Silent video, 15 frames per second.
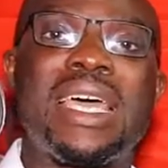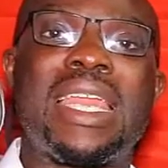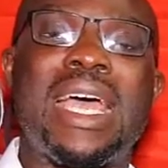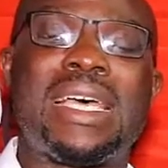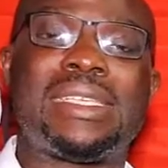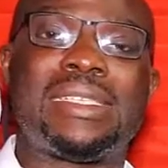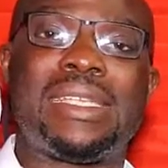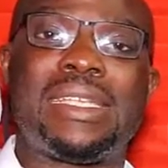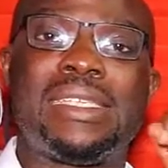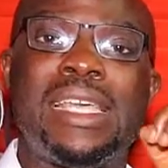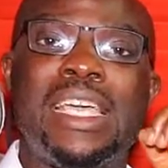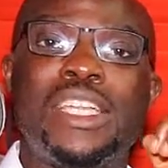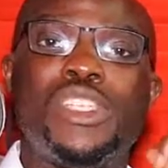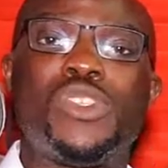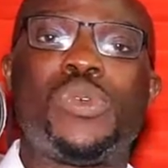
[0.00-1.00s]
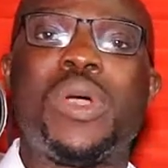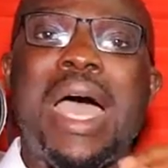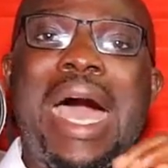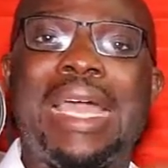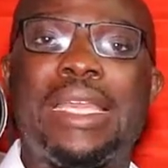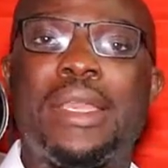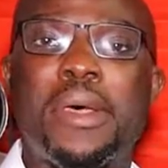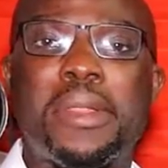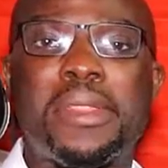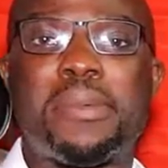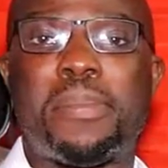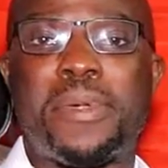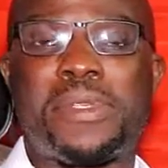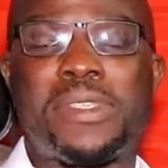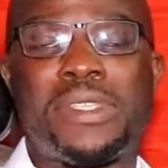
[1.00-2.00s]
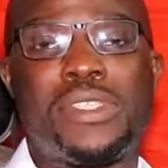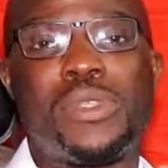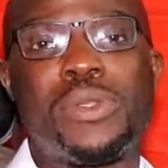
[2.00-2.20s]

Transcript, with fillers: that asset to another person.